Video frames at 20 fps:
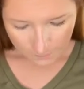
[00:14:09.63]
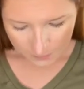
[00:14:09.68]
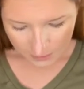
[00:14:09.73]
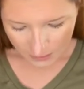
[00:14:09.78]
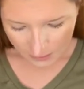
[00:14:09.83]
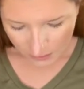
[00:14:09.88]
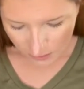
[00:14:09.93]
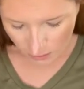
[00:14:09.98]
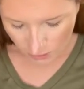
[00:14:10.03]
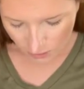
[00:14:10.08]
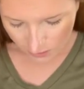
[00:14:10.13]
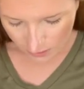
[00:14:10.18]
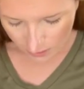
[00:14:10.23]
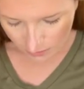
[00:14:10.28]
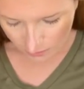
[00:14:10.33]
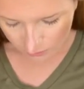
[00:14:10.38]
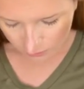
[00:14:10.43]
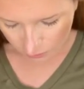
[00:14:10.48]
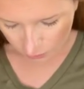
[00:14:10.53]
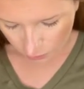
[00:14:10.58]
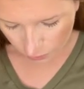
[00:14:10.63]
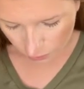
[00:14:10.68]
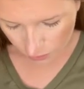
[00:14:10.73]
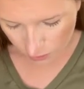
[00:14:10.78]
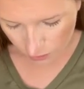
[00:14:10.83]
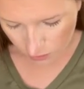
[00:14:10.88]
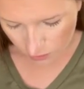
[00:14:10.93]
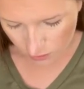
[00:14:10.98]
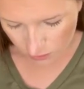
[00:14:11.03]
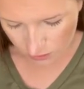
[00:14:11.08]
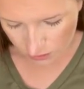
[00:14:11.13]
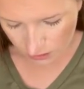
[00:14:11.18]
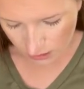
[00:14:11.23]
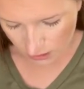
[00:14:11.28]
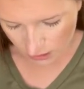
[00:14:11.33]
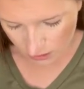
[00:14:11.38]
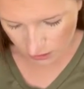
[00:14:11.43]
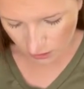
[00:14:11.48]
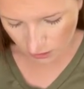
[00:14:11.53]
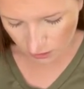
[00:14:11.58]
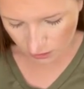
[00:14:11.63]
Pink grapefruit is